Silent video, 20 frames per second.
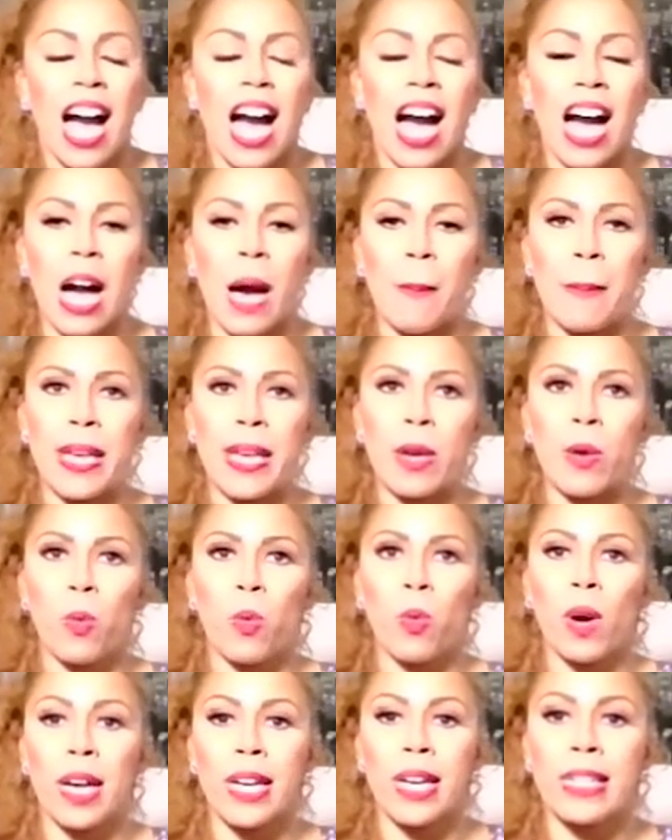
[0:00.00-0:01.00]
It
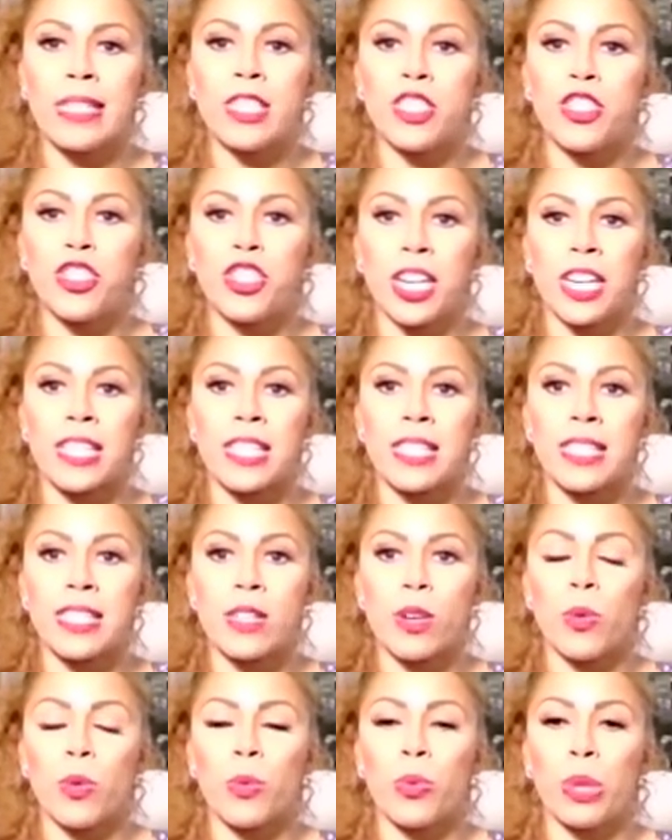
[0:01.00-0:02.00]
was just
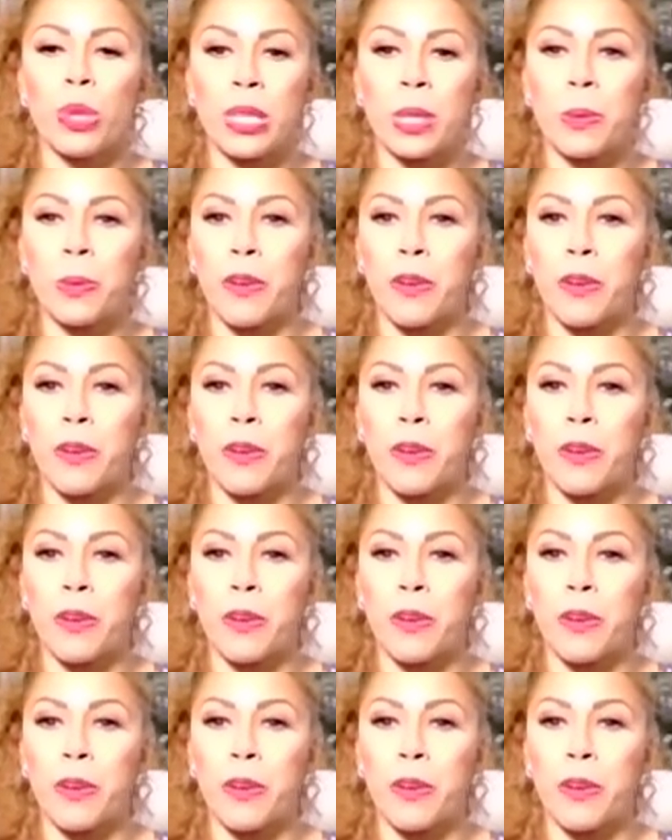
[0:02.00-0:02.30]
really